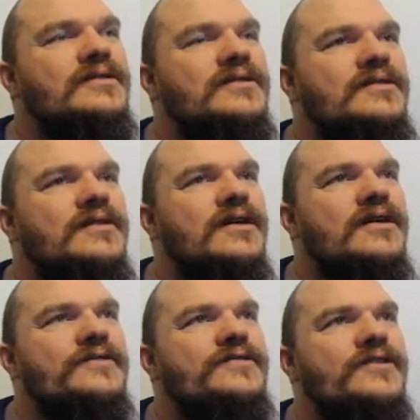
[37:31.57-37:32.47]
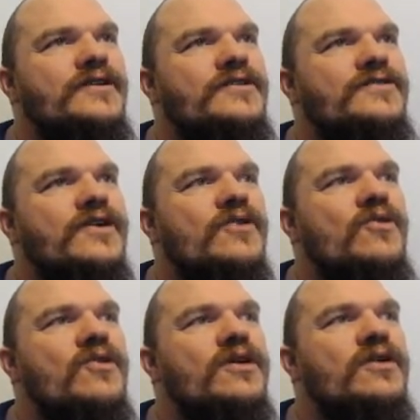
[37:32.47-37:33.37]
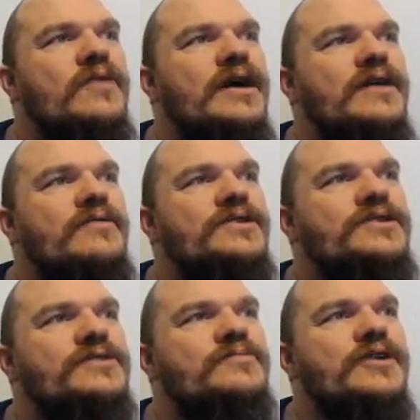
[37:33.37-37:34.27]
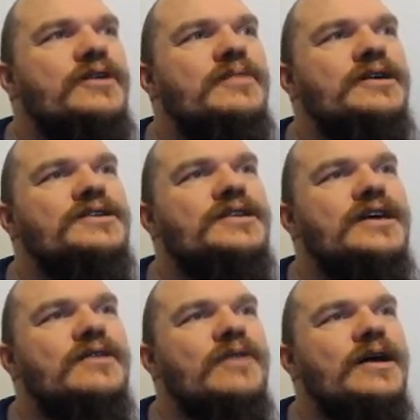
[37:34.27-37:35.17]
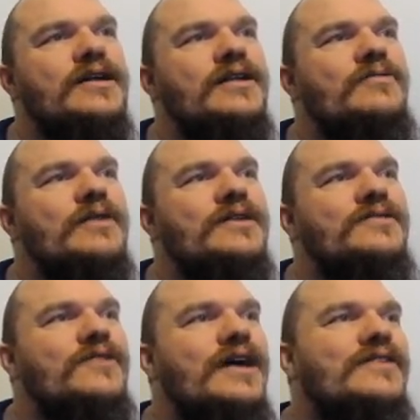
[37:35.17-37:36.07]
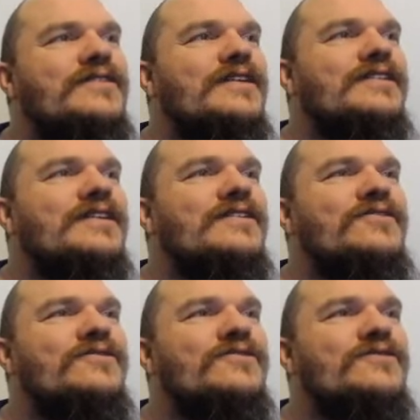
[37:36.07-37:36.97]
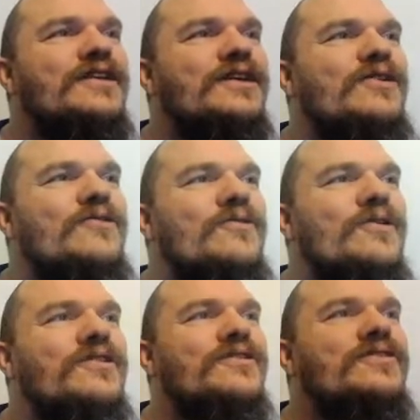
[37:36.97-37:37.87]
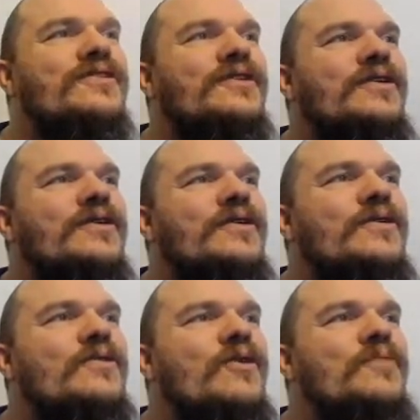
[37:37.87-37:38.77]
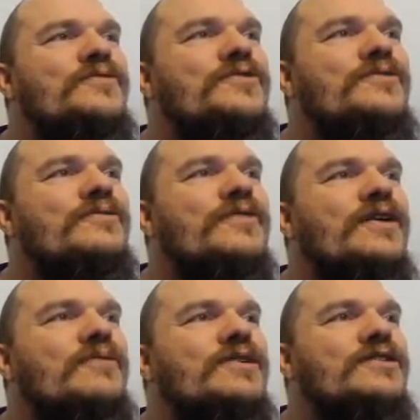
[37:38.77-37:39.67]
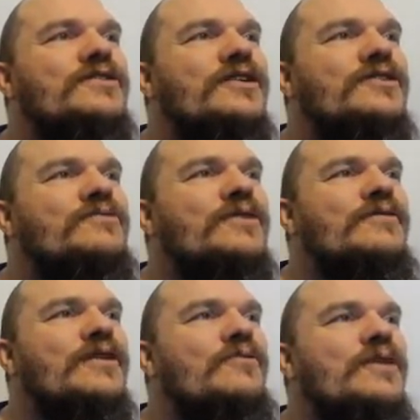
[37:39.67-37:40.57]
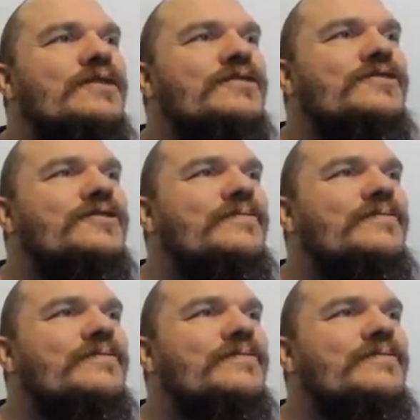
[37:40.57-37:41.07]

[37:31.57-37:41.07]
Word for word: This is the crawler way, which is pretty much the railway track set that is used to take your rockets. Whoops, I think we just lost one of our wheels.